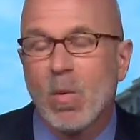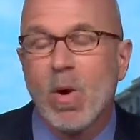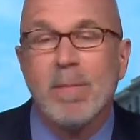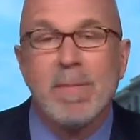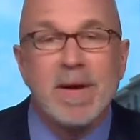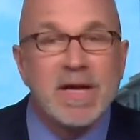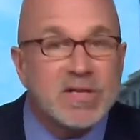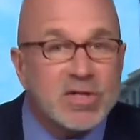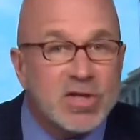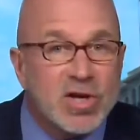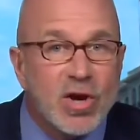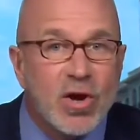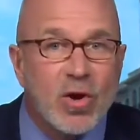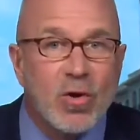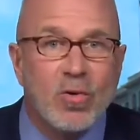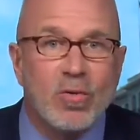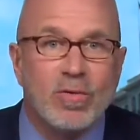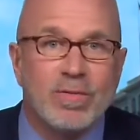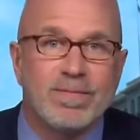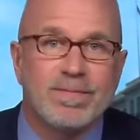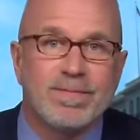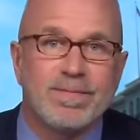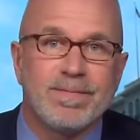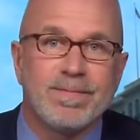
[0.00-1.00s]
Well, me too.
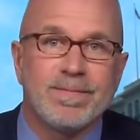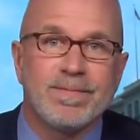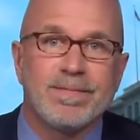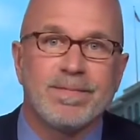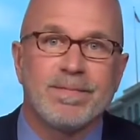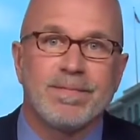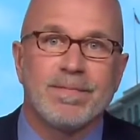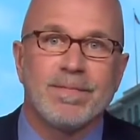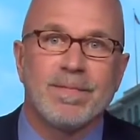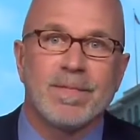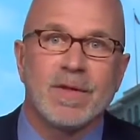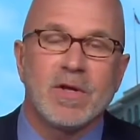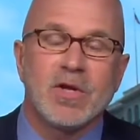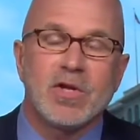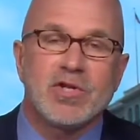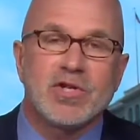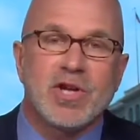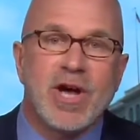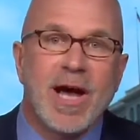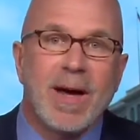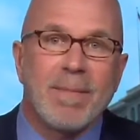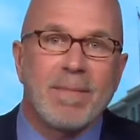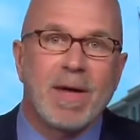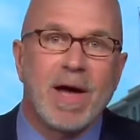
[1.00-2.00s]
Good
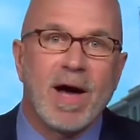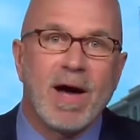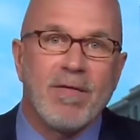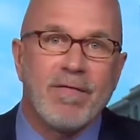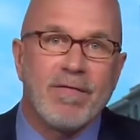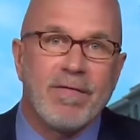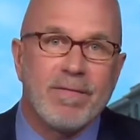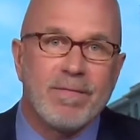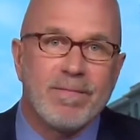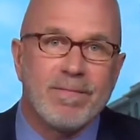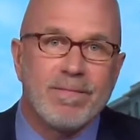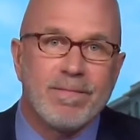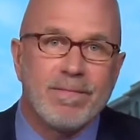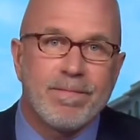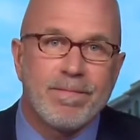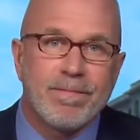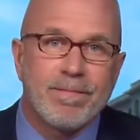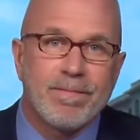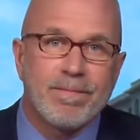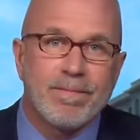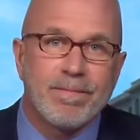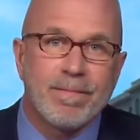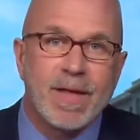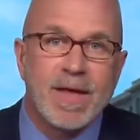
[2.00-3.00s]
job, Gov.
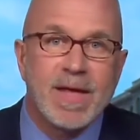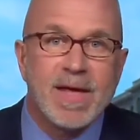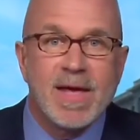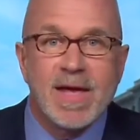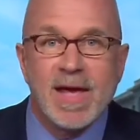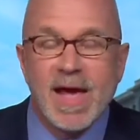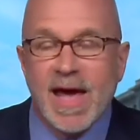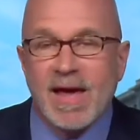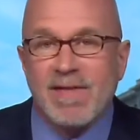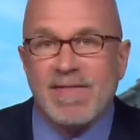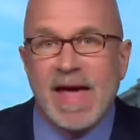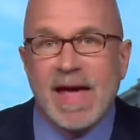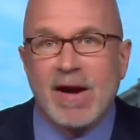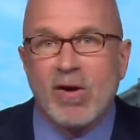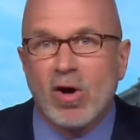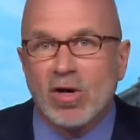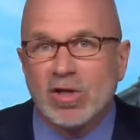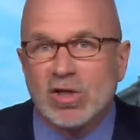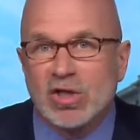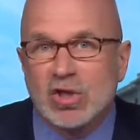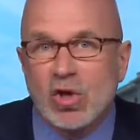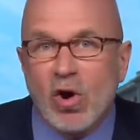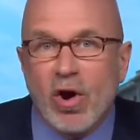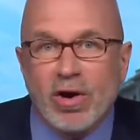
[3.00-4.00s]
Hey, that
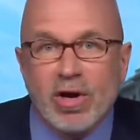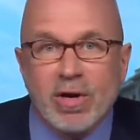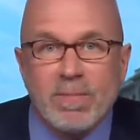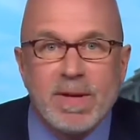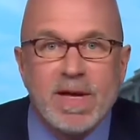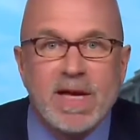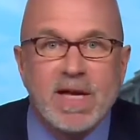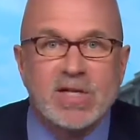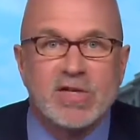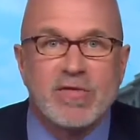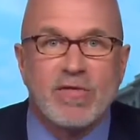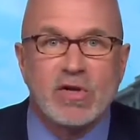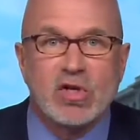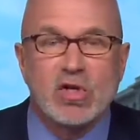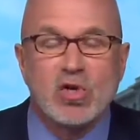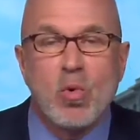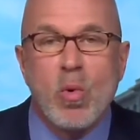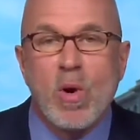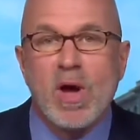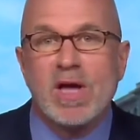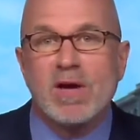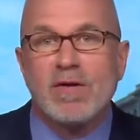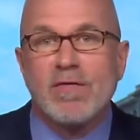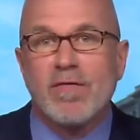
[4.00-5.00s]
all started because of a
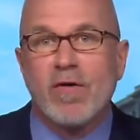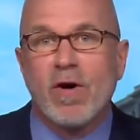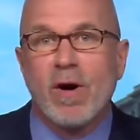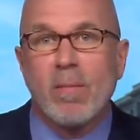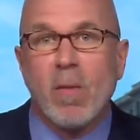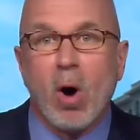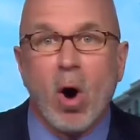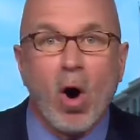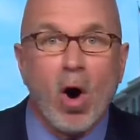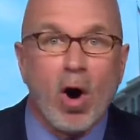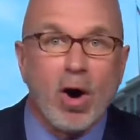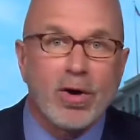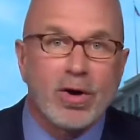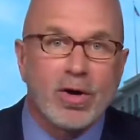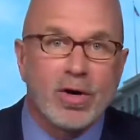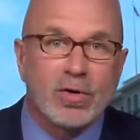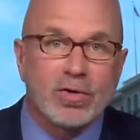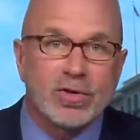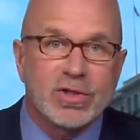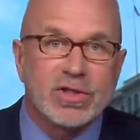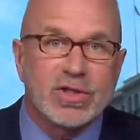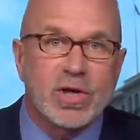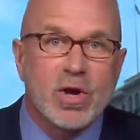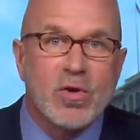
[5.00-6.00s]
tweet from
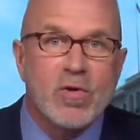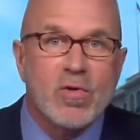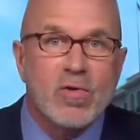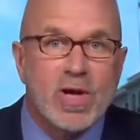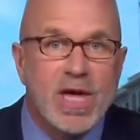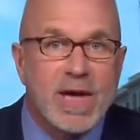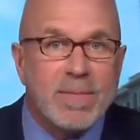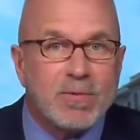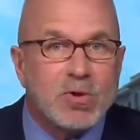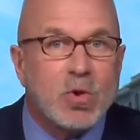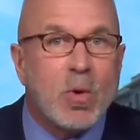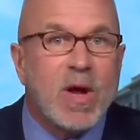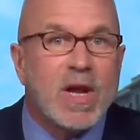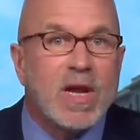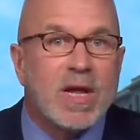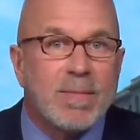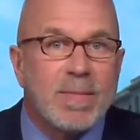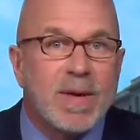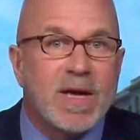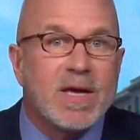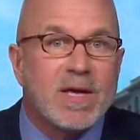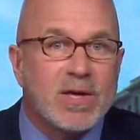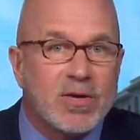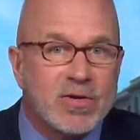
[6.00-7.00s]
Arnold, so keep
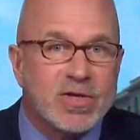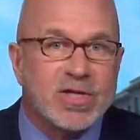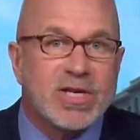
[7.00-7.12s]
tweeting me